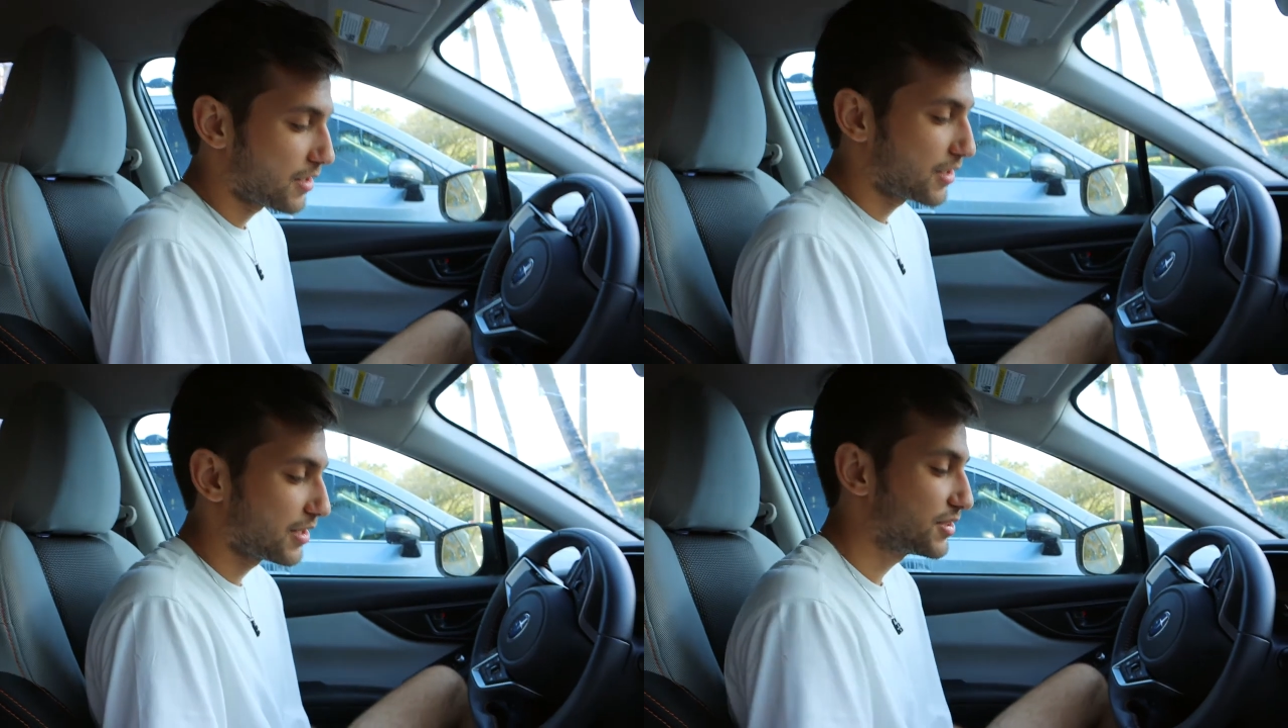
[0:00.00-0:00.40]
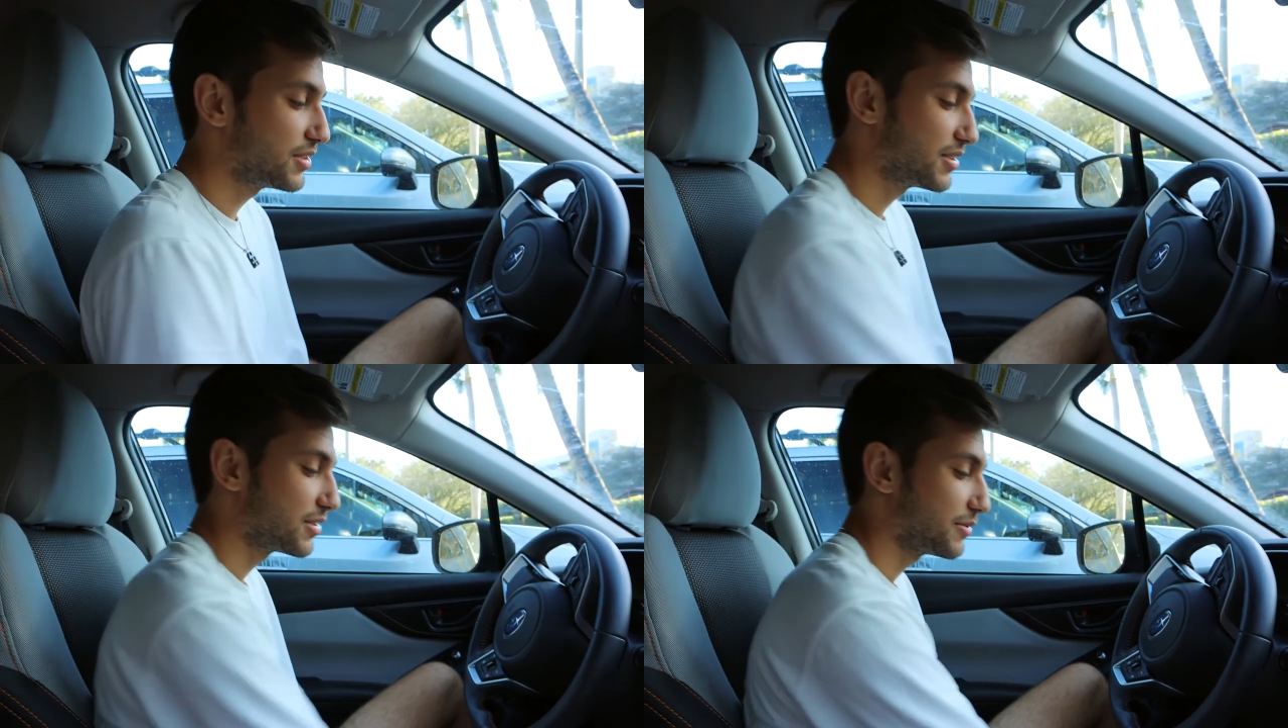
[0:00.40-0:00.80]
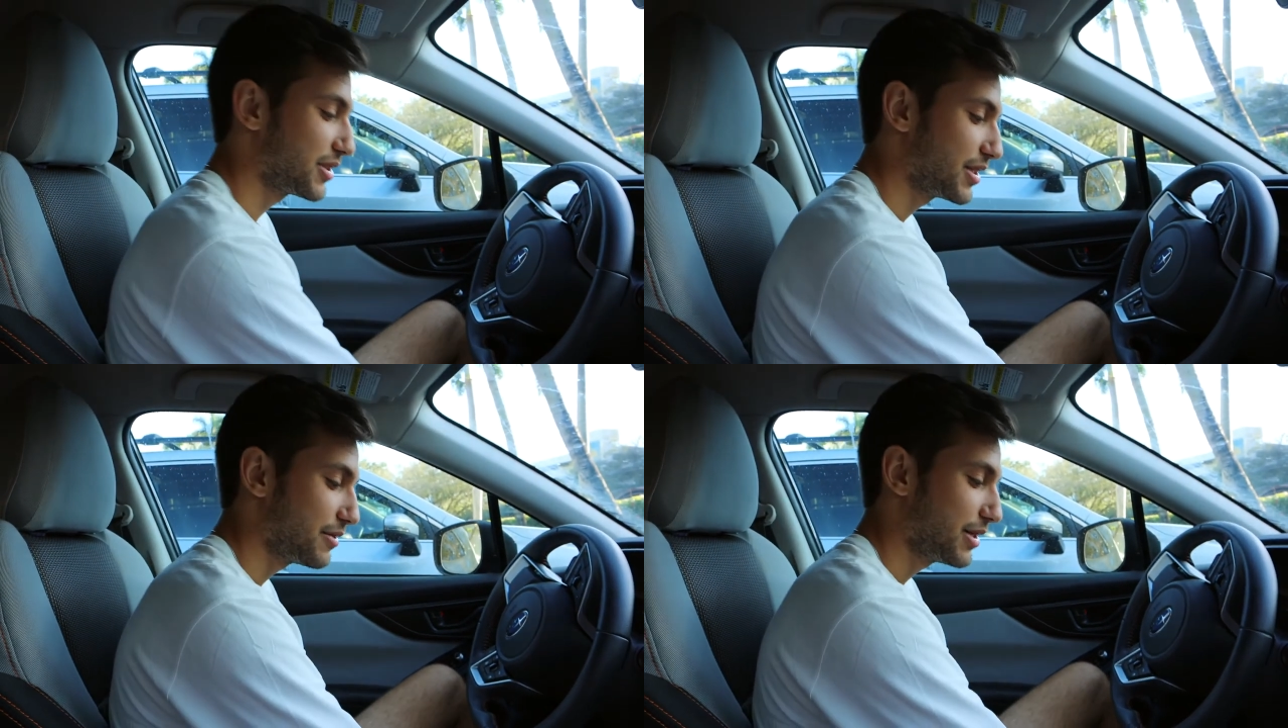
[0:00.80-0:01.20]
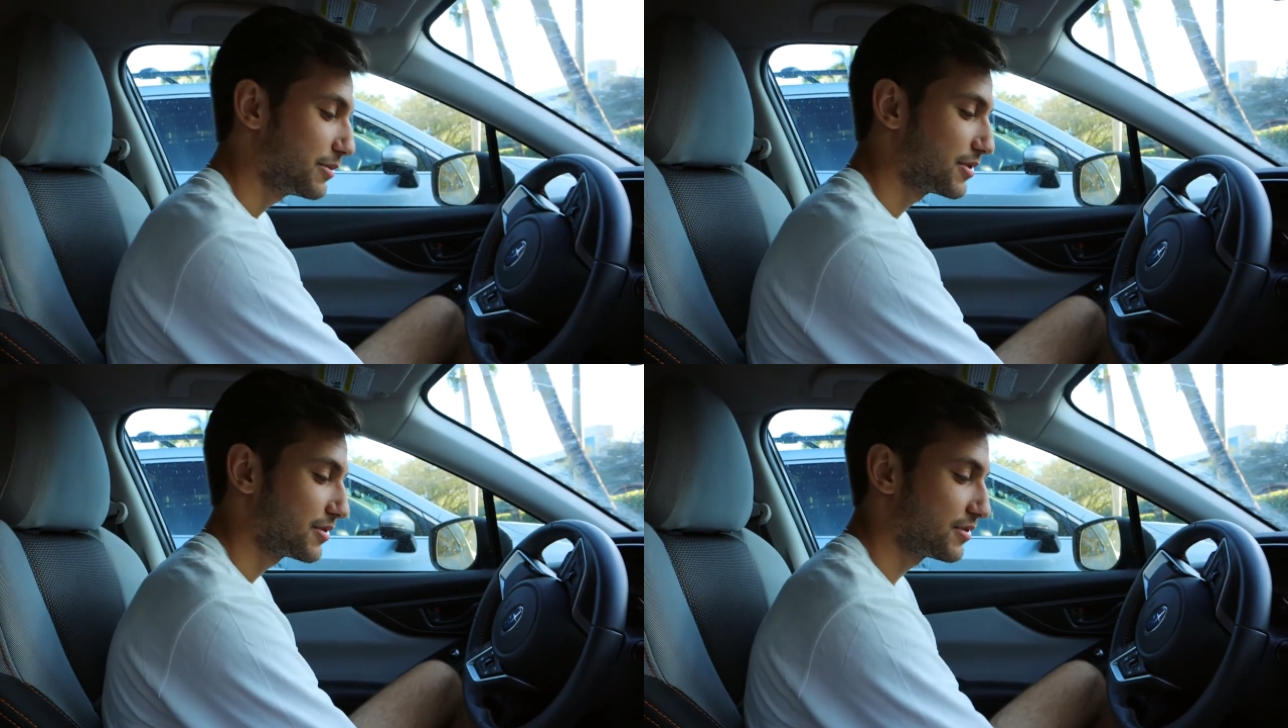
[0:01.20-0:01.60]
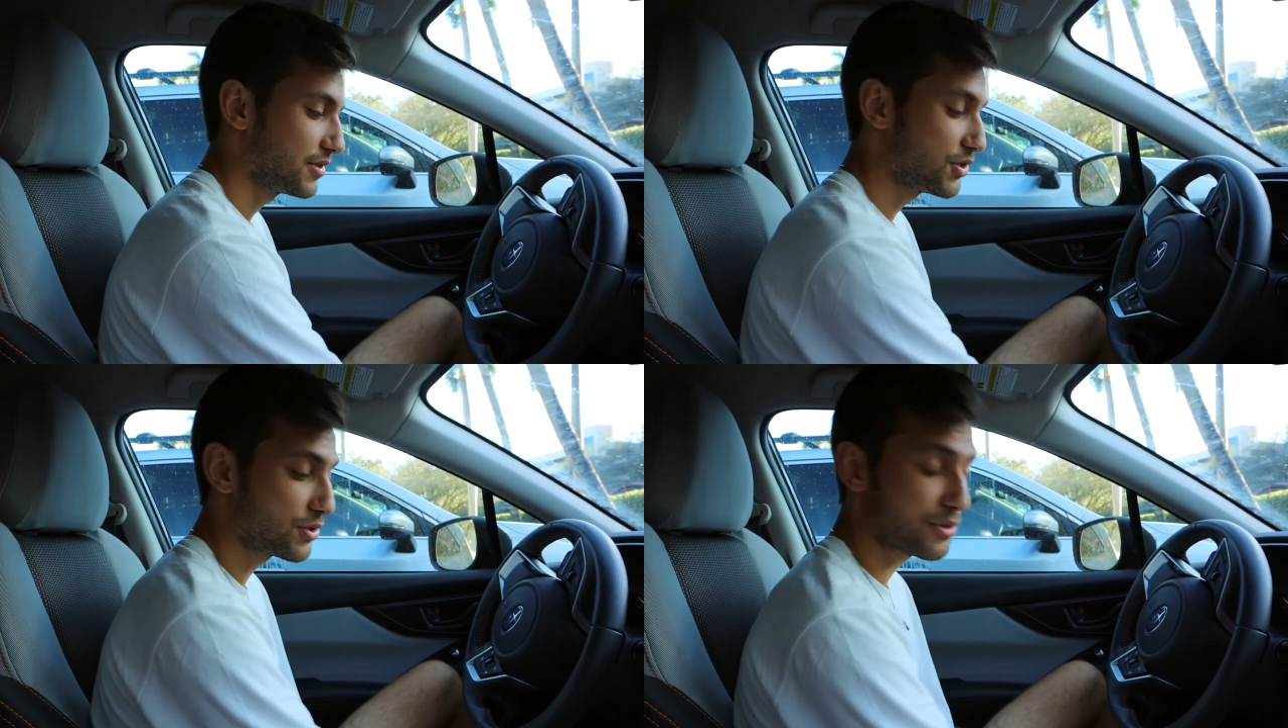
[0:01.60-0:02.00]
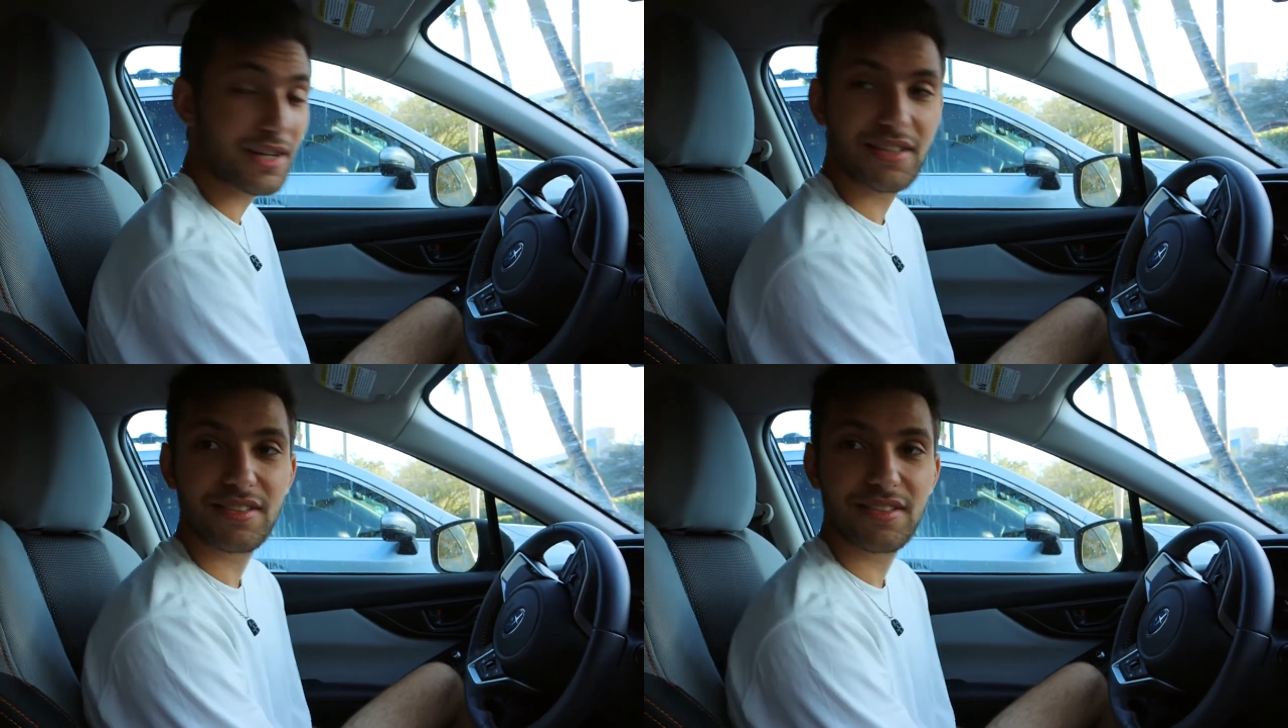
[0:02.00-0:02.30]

I guess she doesn't want to get raped. Did you know that